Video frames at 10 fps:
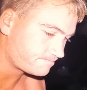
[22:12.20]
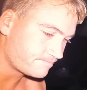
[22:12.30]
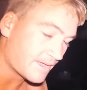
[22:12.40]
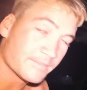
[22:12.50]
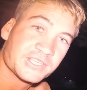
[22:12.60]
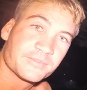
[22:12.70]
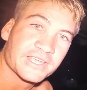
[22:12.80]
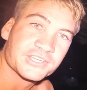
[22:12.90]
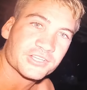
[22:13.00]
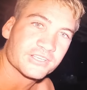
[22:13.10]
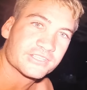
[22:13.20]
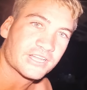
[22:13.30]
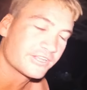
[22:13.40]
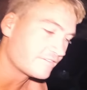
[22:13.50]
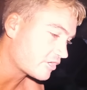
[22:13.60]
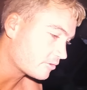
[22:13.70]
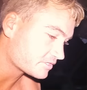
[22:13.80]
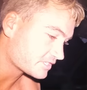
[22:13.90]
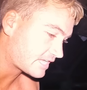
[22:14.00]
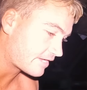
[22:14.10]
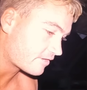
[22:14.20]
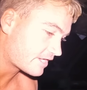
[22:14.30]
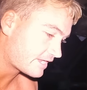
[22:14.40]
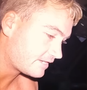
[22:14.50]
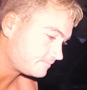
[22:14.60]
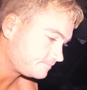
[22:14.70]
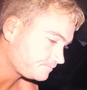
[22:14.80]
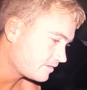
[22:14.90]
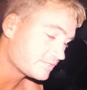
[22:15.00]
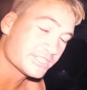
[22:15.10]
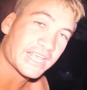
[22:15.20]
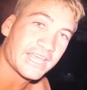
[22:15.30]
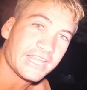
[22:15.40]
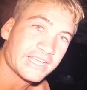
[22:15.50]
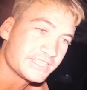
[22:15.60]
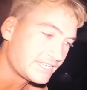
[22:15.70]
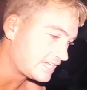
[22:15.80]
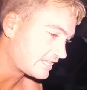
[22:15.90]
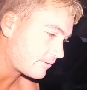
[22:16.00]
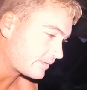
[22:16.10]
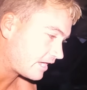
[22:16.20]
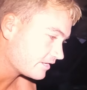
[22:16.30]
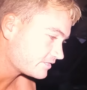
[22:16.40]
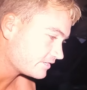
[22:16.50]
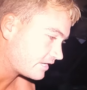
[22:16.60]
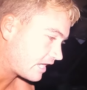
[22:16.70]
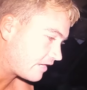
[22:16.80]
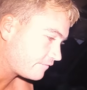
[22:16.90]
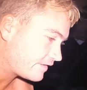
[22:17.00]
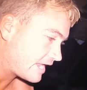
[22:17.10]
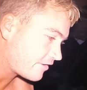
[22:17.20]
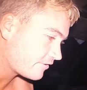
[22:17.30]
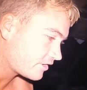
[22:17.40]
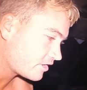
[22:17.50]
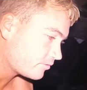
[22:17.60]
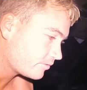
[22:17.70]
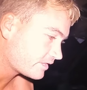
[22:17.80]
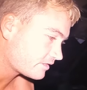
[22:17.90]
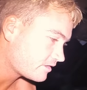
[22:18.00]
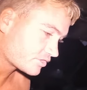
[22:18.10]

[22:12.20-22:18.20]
made me speechless. I don't even know what to say right now. Just eating a deer that we hunted half an hour ago with,